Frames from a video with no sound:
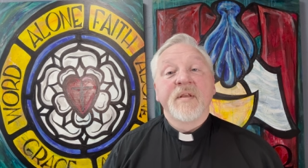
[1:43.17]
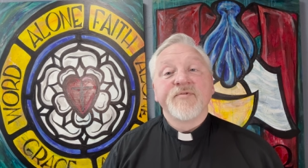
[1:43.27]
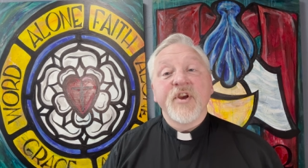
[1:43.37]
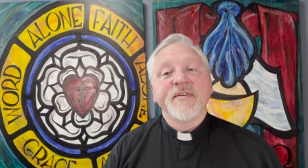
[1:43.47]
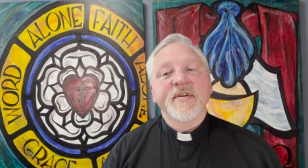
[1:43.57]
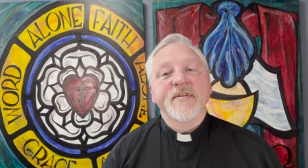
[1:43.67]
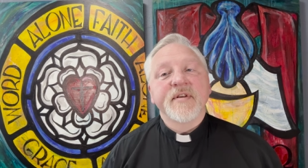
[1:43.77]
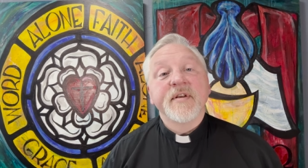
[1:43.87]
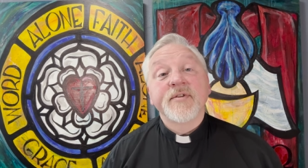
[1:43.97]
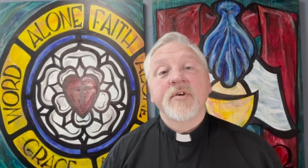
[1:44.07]

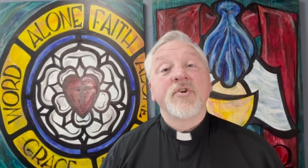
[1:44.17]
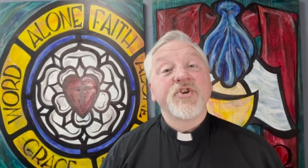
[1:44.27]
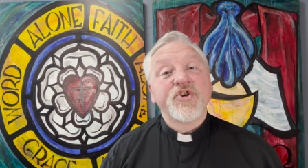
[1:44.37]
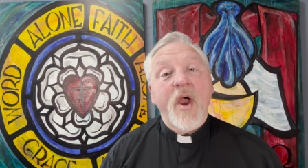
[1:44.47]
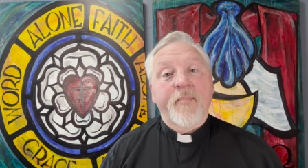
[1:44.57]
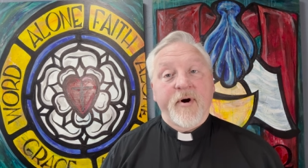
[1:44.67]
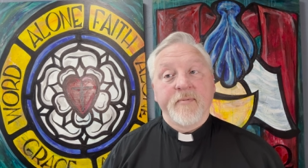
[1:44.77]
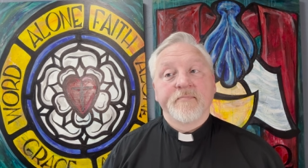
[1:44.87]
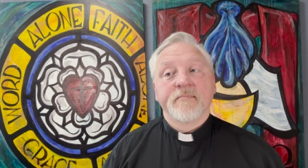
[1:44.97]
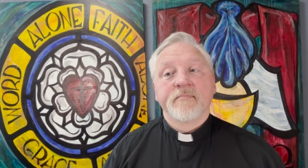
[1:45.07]
Jesus is the Good Shepherd.
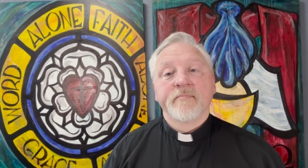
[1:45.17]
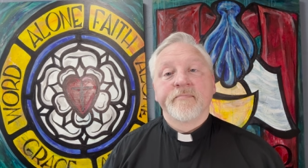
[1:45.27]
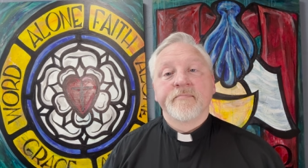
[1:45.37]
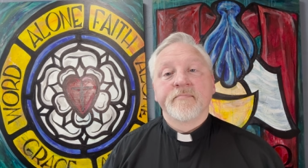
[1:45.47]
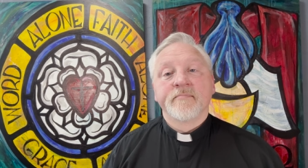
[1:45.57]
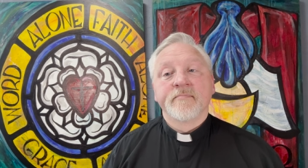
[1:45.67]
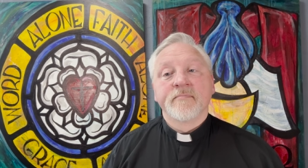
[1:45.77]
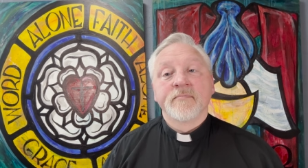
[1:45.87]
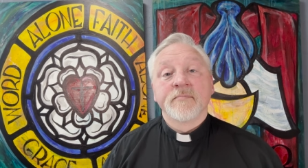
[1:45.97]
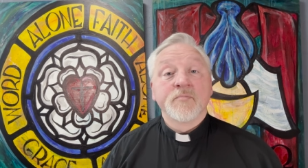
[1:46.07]

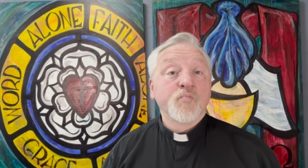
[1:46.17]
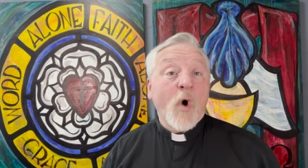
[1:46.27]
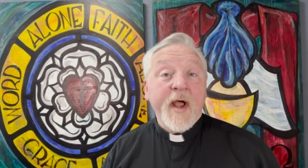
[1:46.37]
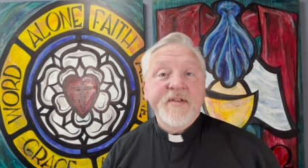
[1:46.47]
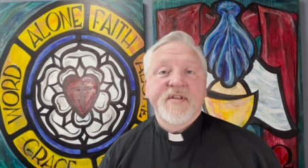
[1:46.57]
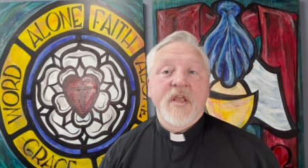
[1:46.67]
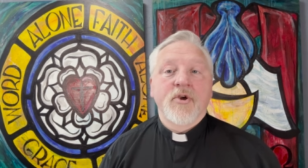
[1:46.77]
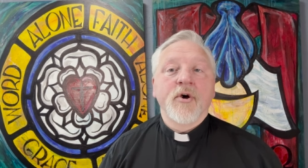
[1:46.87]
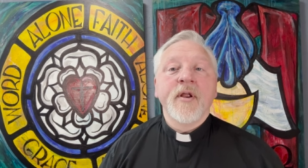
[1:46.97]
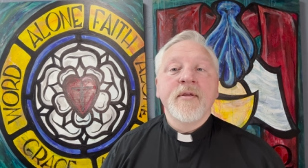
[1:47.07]
Why is he
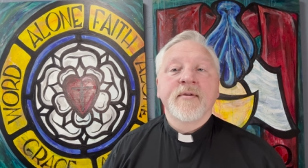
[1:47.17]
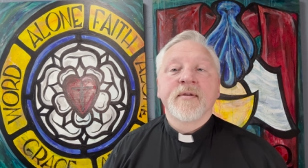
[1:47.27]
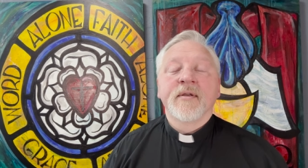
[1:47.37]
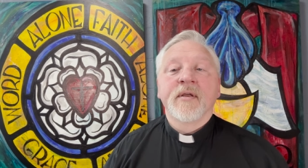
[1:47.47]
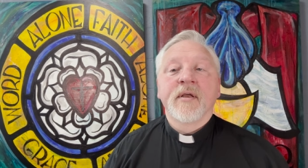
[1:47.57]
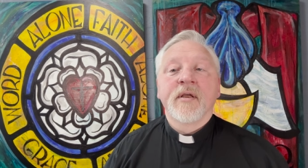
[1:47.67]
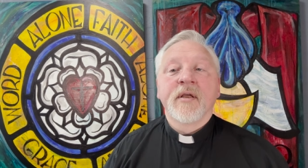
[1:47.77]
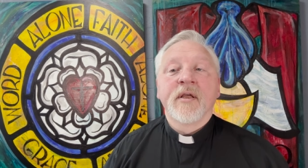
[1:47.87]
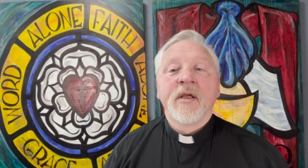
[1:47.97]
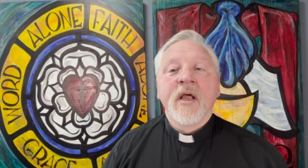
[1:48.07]
good?
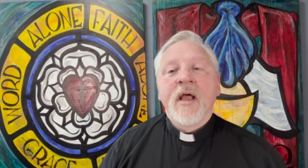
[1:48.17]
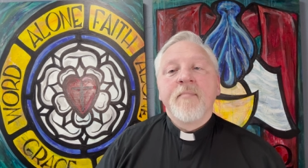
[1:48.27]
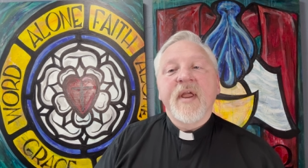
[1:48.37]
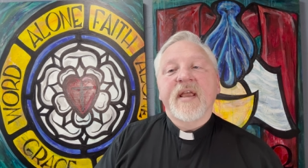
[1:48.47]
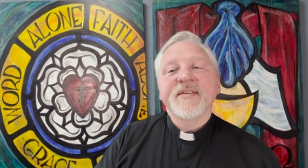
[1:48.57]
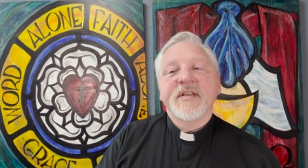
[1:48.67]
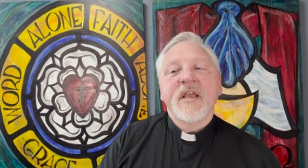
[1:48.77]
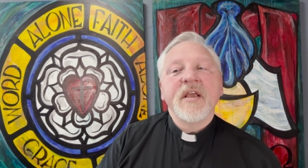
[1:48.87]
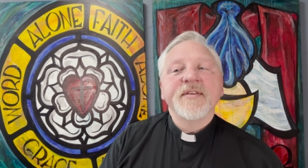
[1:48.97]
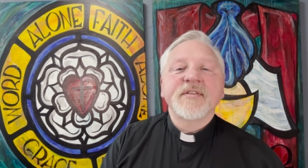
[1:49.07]
Because
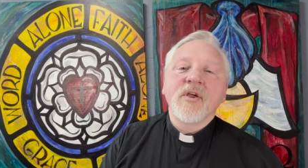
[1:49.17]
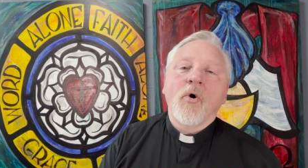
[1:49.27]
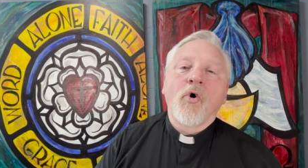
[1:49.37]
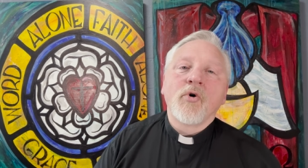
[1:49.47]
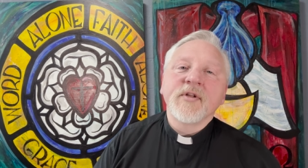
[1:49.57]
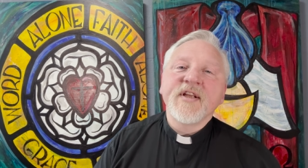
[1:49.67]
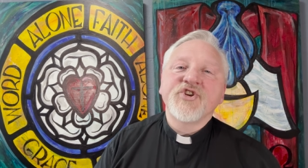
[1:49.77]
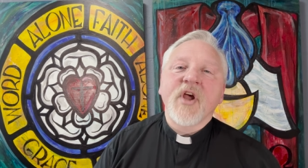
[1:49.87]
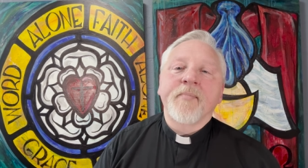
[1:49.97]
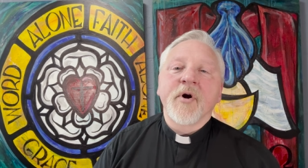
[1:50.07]
he is the only
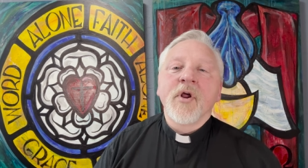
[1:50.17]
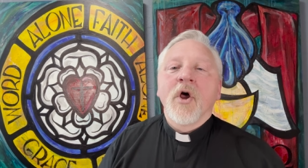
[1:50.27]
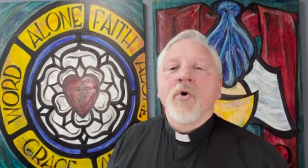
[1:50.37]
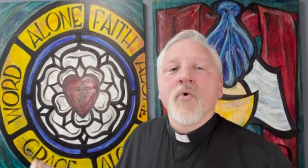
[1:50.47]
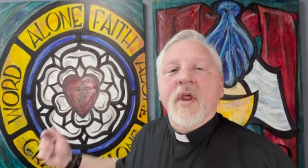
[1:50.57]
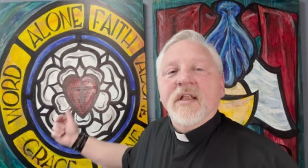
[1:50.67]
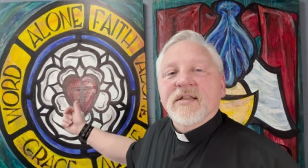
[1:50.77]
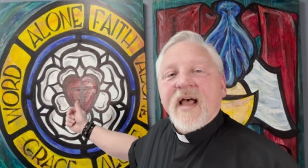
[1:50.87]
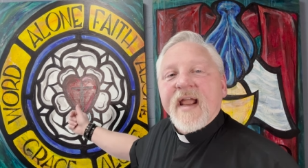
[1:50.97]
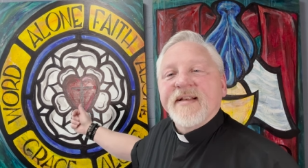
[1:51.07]
shepherd who
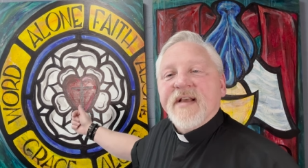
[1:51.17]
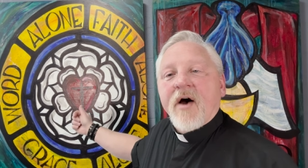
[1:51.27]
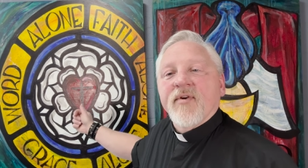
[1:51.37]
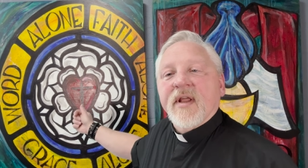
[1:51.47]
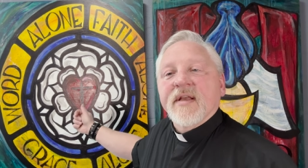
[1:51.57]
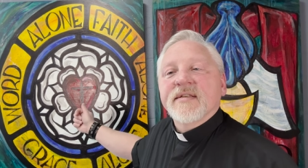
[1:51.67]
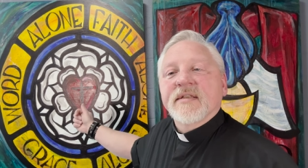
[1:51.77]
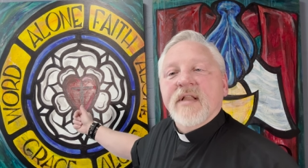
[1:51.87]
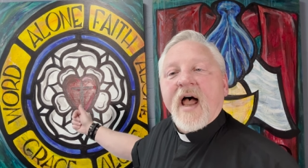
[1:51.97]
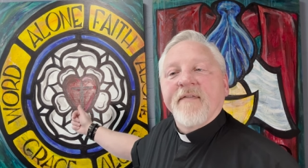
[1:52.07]
can lay down
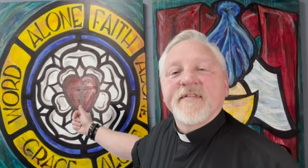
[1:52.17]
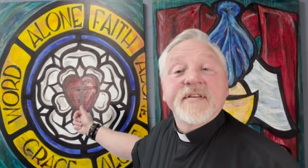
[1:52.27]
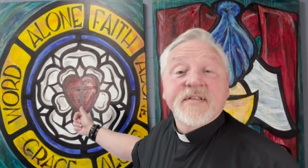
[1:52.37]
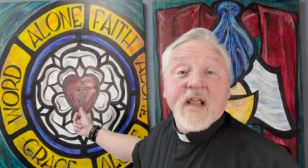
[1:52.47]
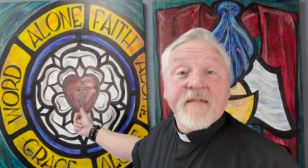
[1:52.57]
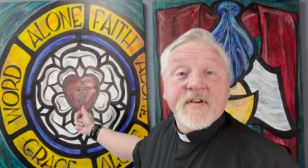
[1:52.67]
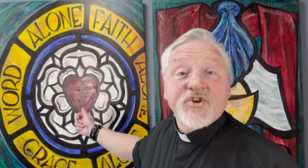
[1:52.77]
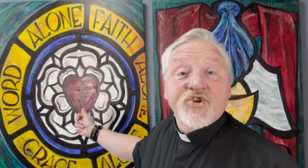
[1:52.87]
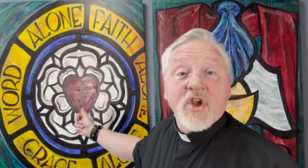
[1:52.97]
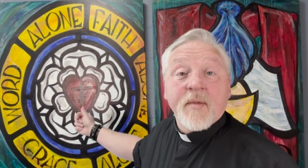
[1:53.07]
his life to save his
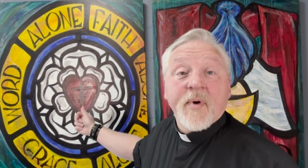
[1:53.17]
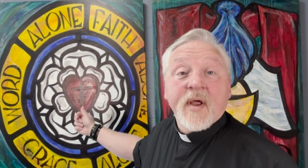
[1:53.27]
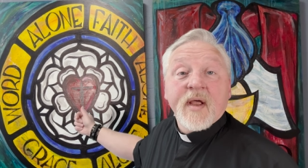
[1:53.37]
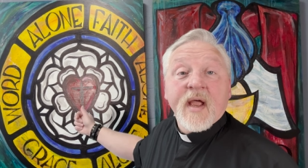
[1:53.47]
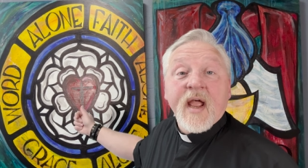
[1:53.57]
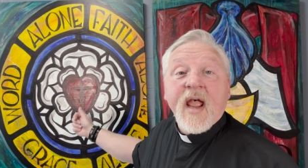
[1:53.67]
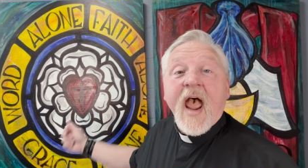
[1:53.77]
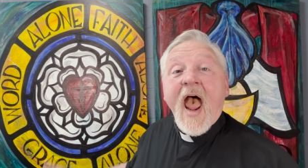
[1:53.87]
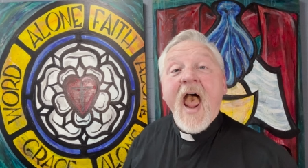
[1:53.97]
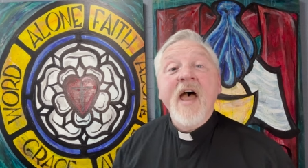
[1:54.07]
sheep
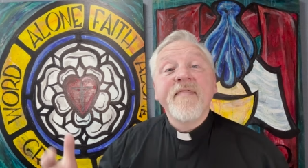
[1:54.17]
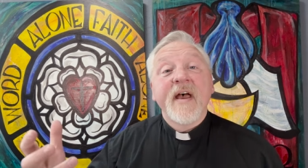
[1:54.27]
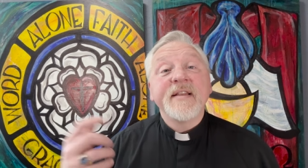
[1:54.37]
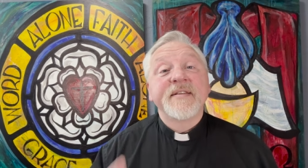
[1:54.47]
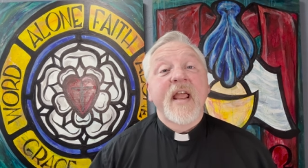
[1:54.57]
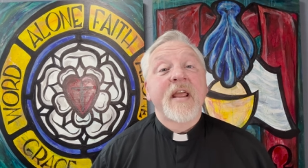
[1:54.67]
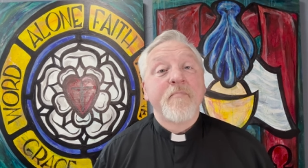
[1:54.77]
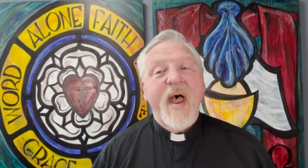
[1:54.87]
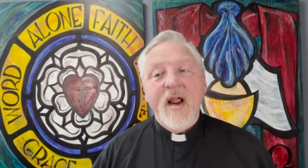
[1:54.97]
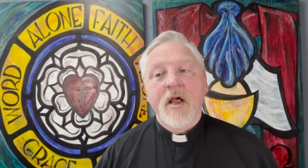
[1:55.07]
and then take
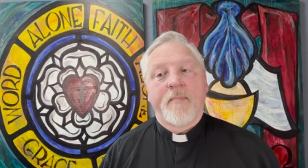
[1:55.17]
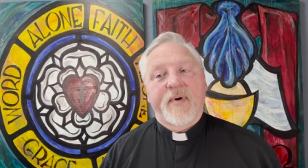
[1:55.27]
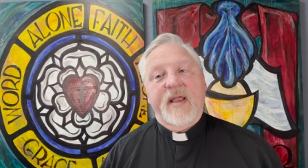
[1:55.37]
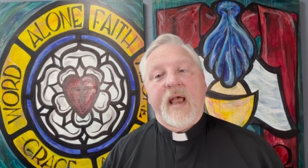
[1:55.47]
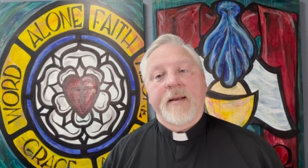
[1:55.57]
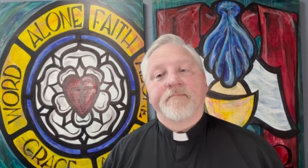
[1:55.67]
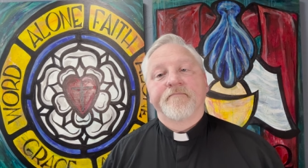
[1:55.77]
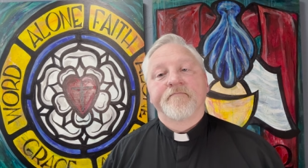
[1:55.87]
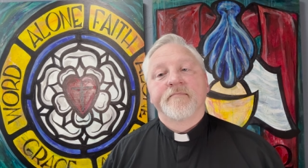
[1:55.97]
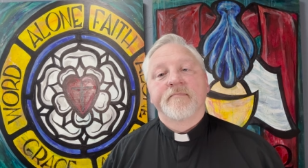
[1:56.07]
it back up again
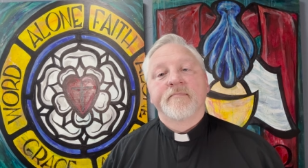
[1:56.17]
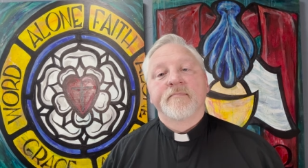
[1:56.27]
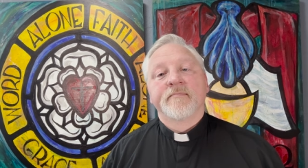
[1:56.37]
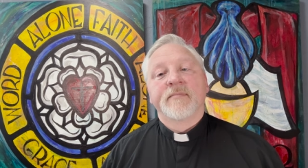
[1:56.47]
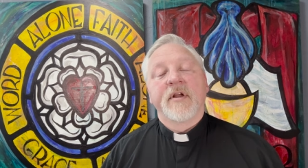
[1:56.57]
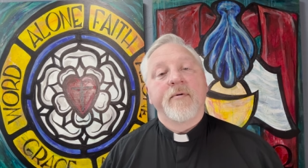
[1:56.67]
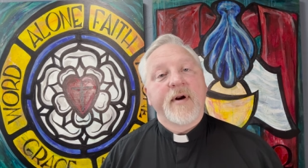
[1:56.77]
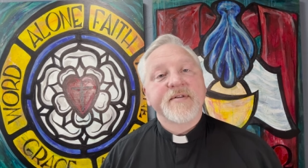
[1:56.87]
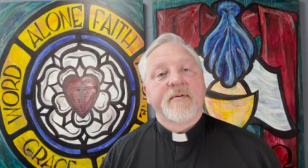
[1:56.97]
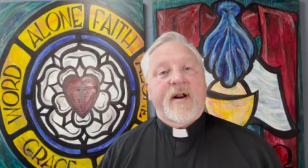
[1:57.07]
in
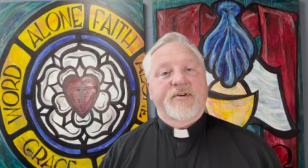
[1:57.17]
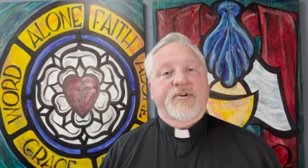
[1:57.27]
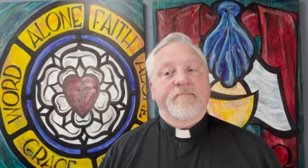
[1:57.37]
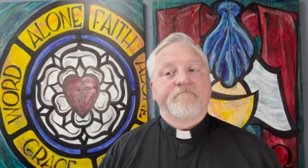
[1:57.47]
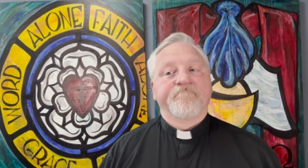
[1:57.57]
resurrection.